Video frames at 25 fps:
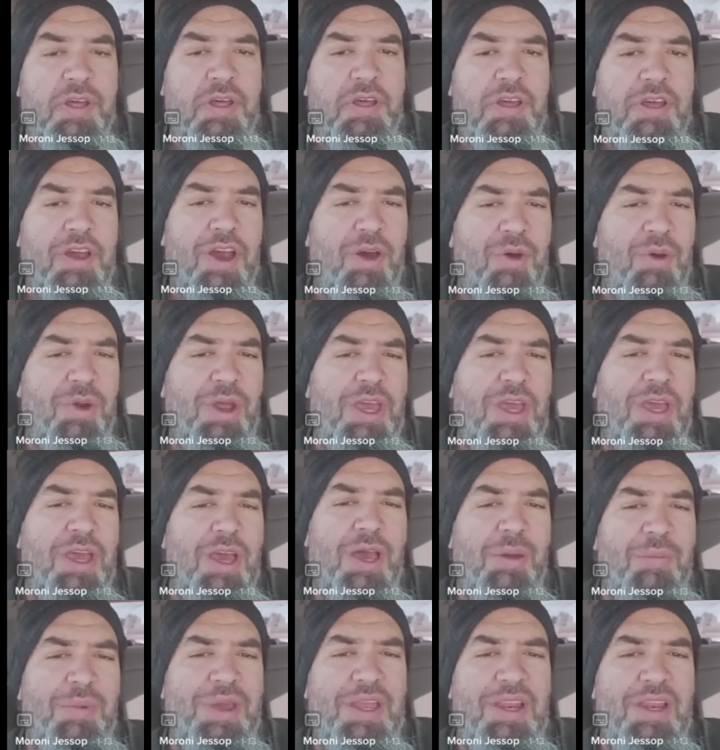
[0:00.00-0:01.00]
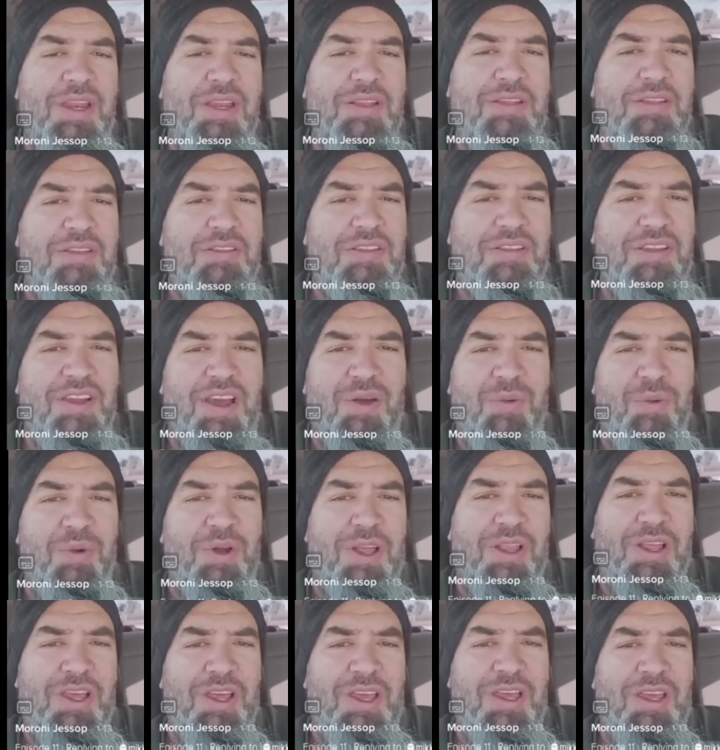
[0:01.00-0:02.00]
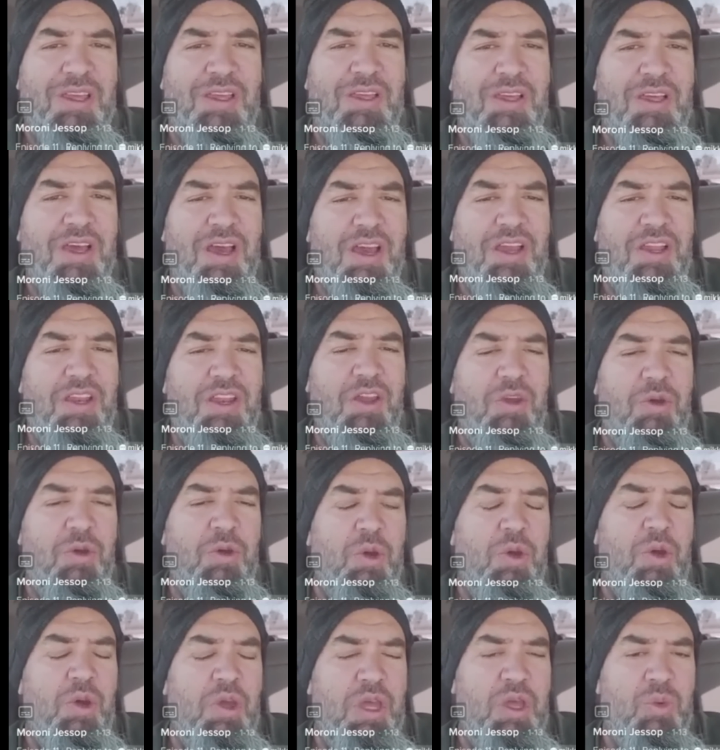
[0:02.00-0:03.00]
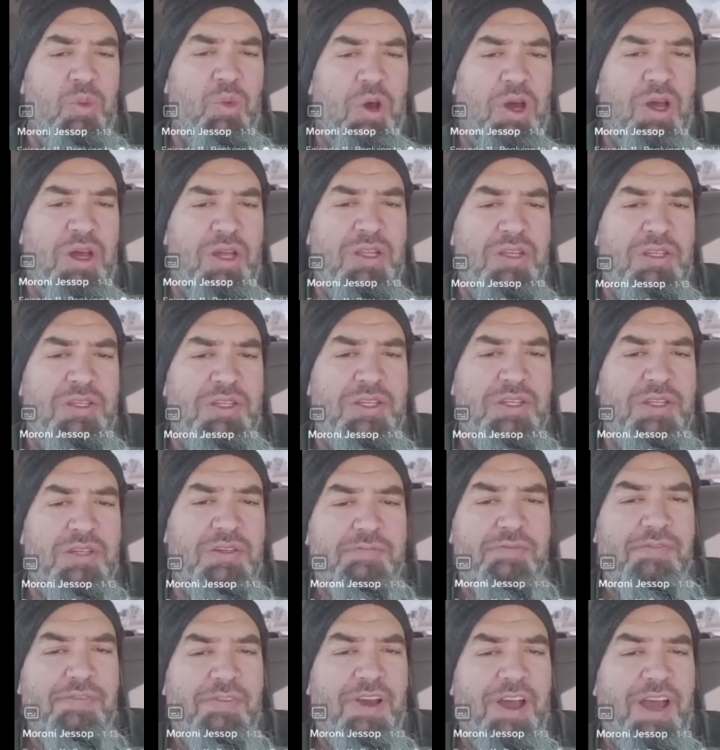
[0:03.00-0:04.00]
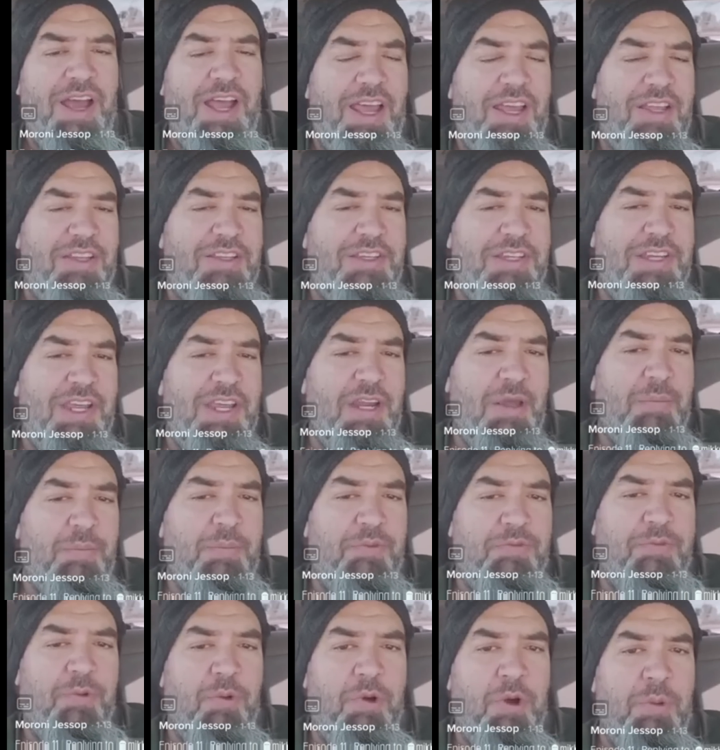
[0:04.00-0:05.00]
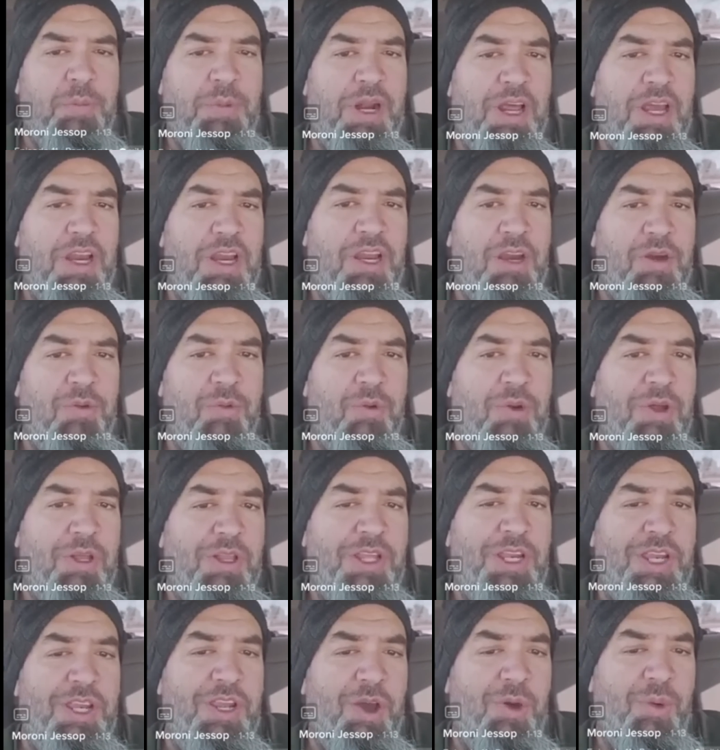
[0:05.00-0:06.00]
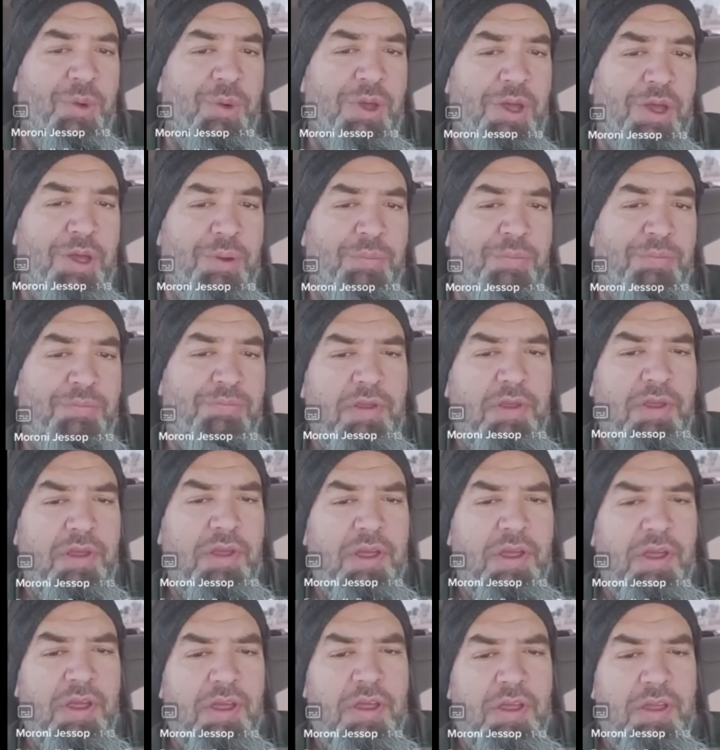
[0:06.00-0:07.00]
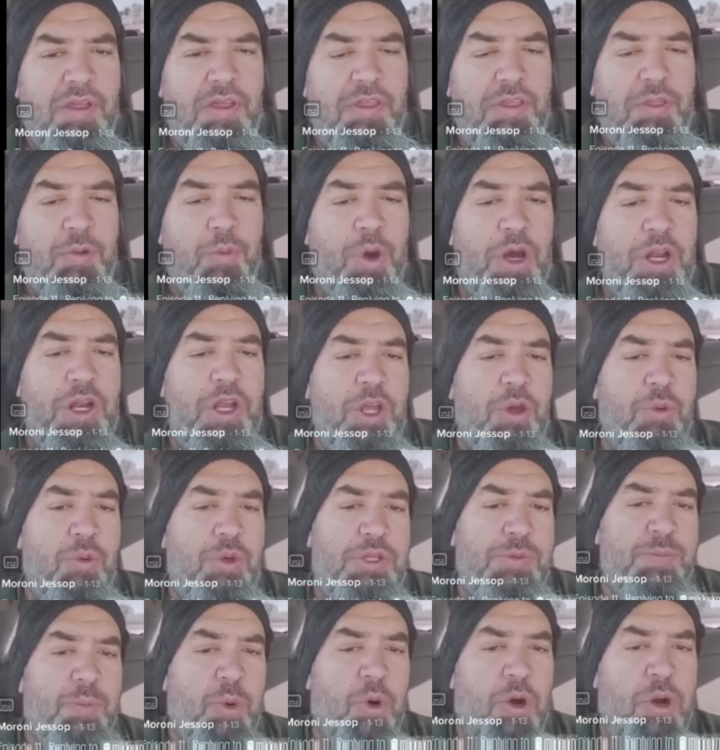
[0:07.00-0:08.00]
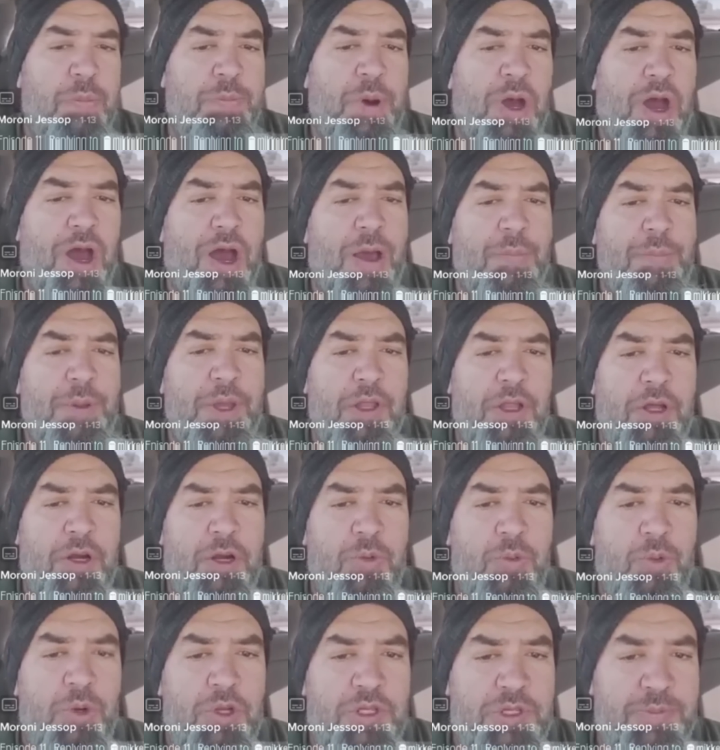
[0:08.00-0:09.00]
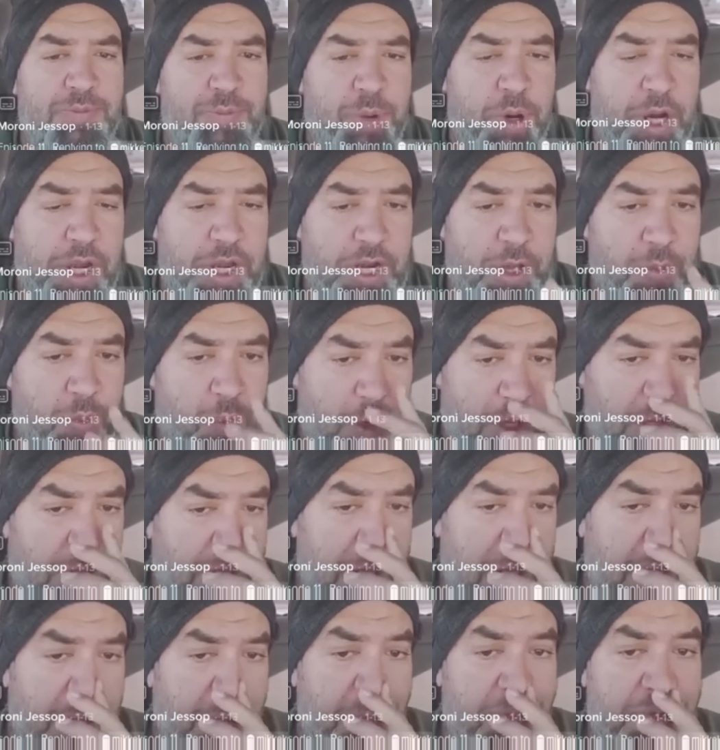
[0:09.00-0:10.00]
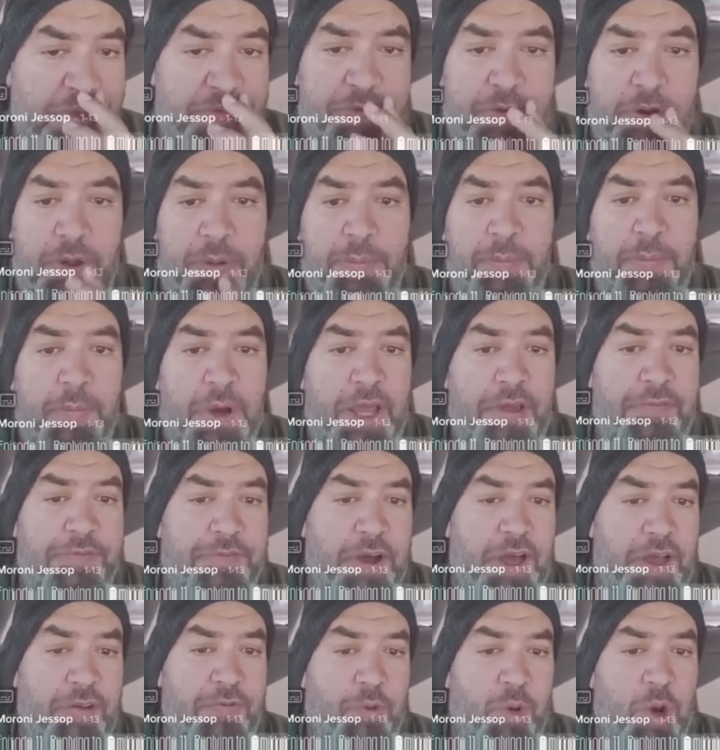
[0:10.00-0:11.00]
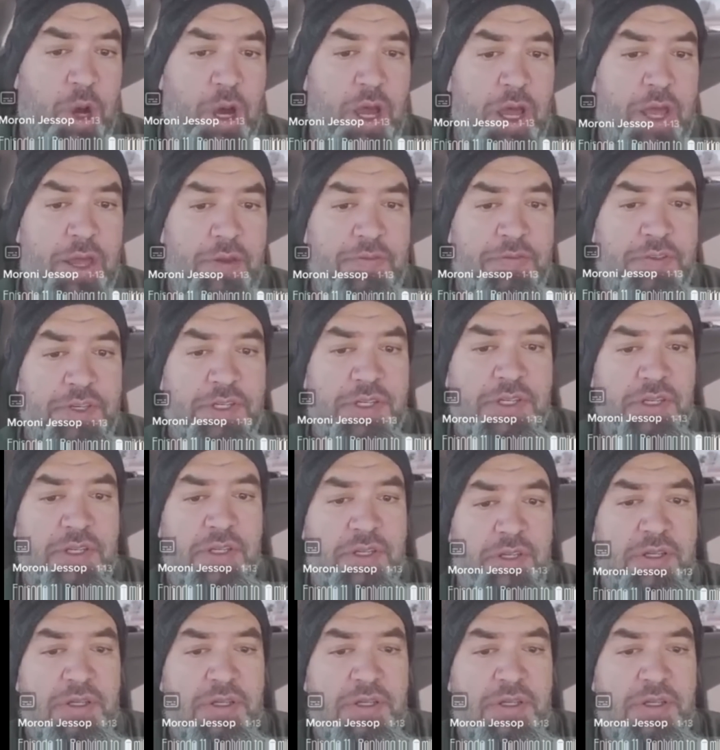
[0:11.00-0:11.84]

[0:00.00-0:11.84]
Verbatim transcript: Kody, I mean, not really. I knew who he was. I had seen him before, but I didn't really know him. The one who was more popular was Brady Williams from My Five Wives.